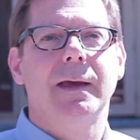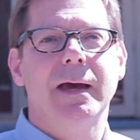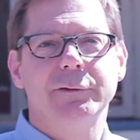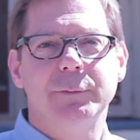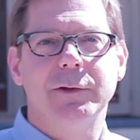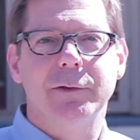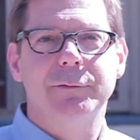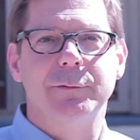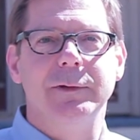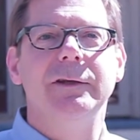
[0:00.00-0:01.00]
As we go
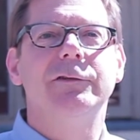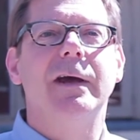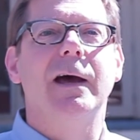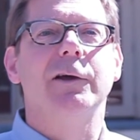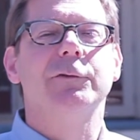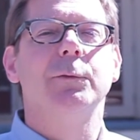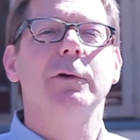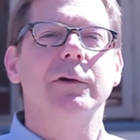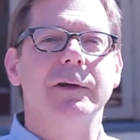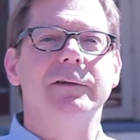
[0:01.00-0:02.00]
through each house,
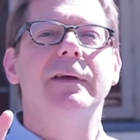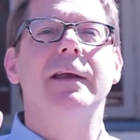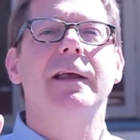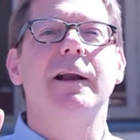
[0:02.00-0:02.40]
we'll look at 10